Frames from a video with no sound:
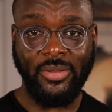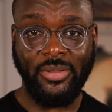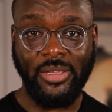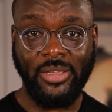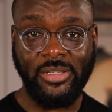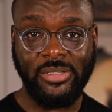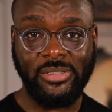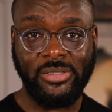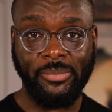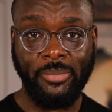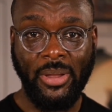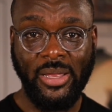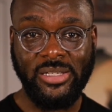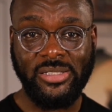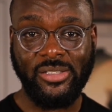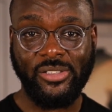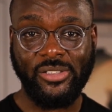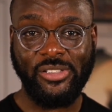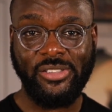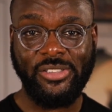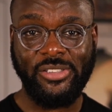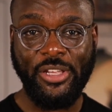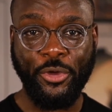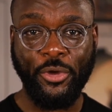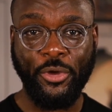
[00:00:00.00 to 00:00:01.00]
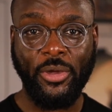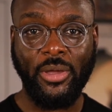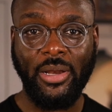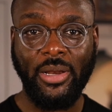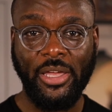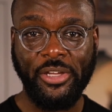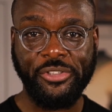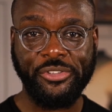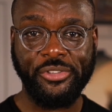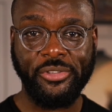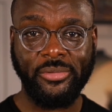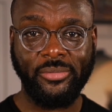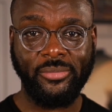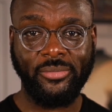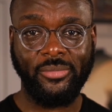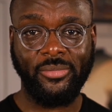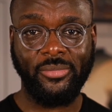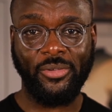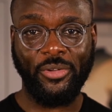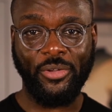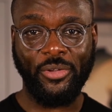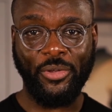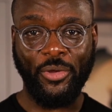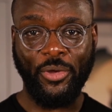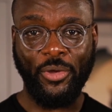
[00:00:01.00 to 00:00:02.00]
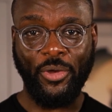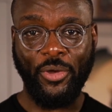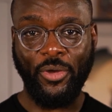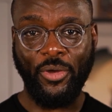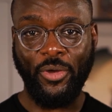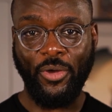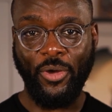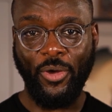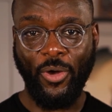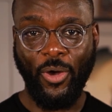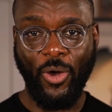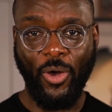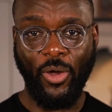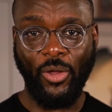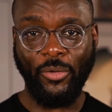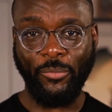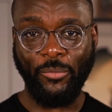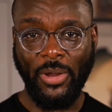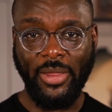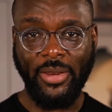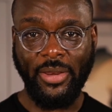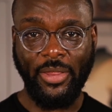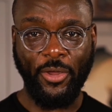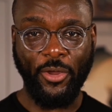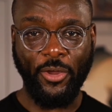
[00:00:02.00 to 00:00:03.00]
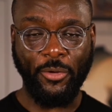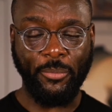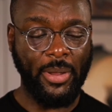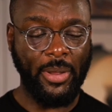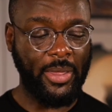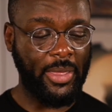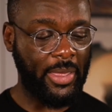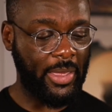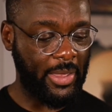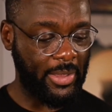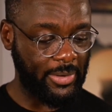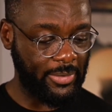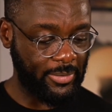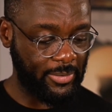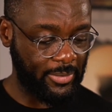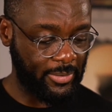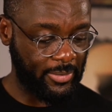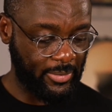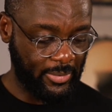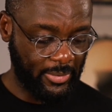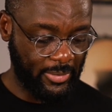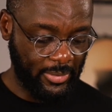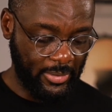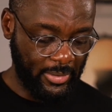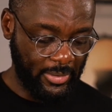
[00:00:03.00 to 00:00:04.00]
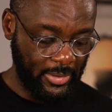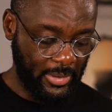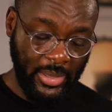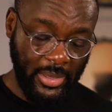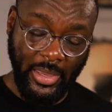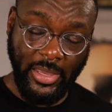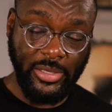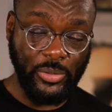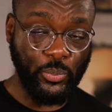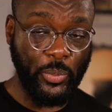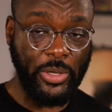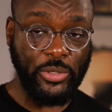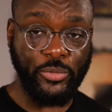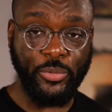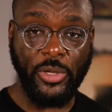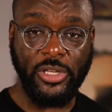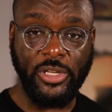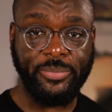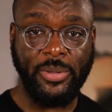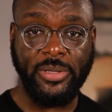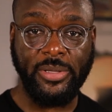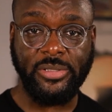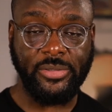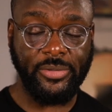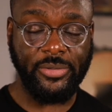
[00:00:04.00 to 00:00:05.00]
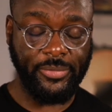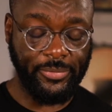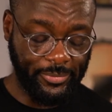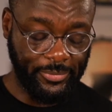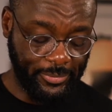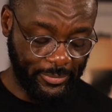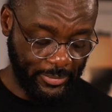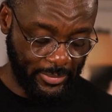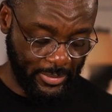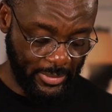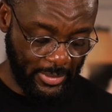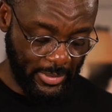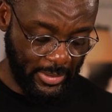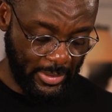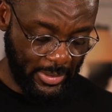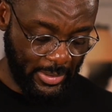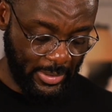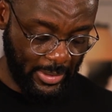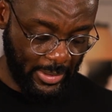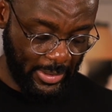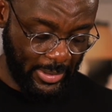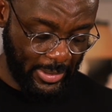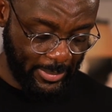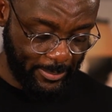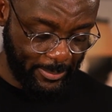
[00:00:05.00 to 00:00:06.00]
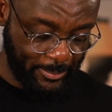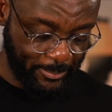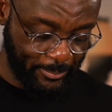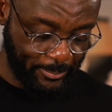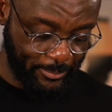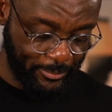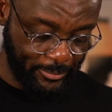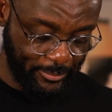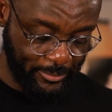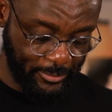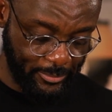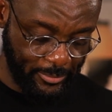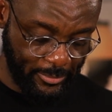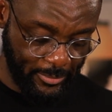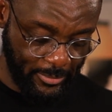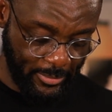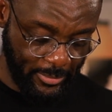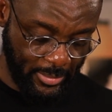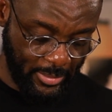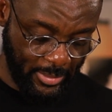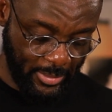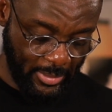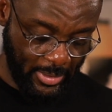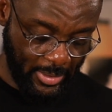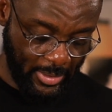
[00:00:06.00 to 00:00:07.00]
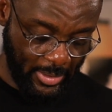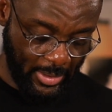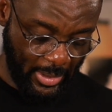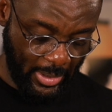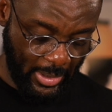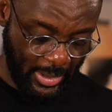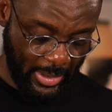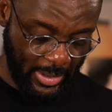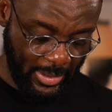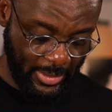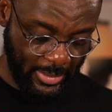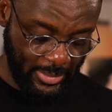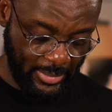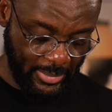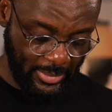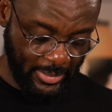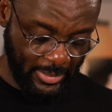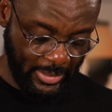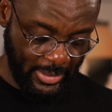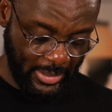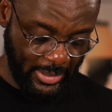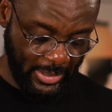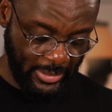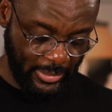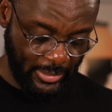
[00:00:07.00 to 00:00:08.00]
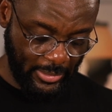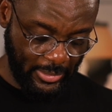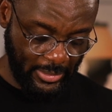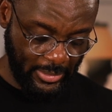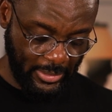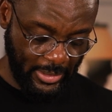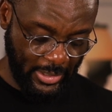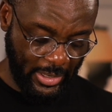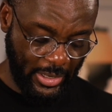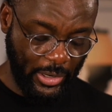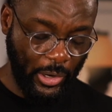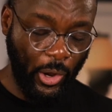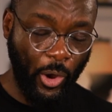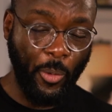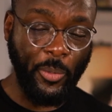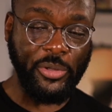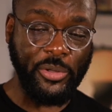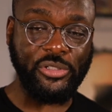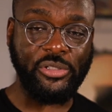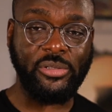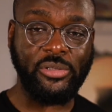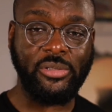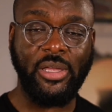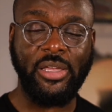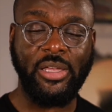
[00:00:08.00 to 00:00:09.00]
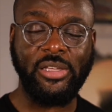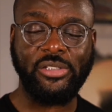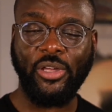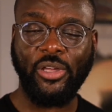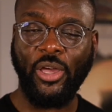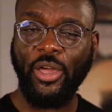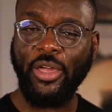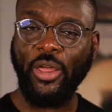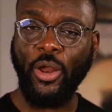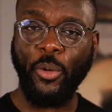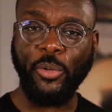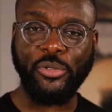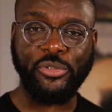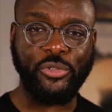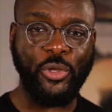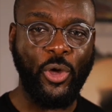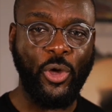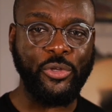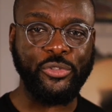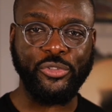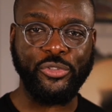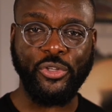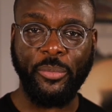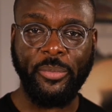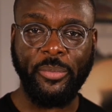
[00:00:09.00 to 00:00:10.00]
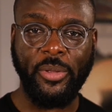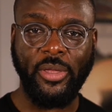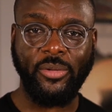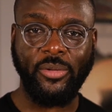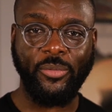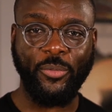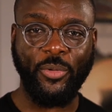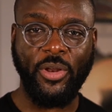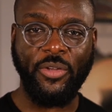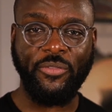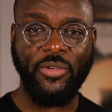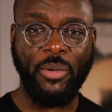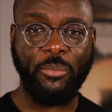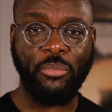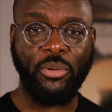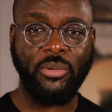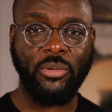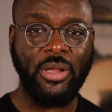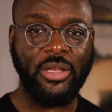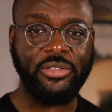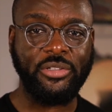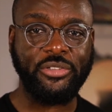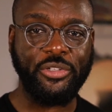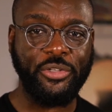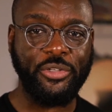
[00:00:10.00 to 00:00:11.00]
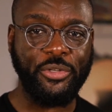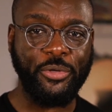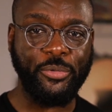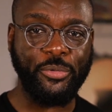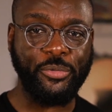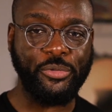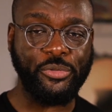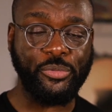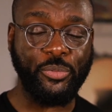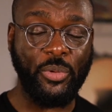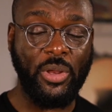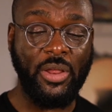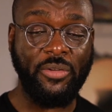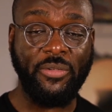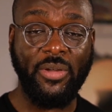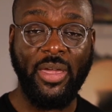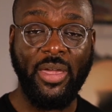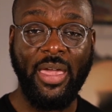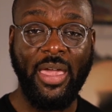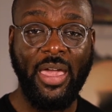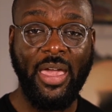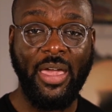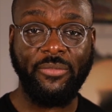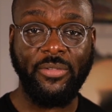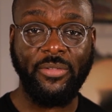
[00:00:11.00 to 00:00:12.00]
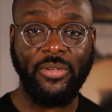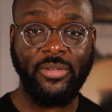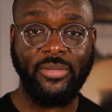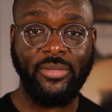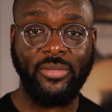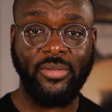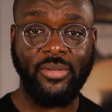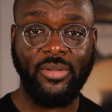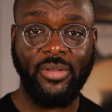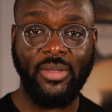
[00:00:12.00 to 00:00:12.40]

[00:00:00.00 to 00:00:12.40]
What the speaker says: This is somebody's sneaker collection, all right here in my hand. It's way too expensive, and it always dawns on me whenever I pull out to use, whenever I have it.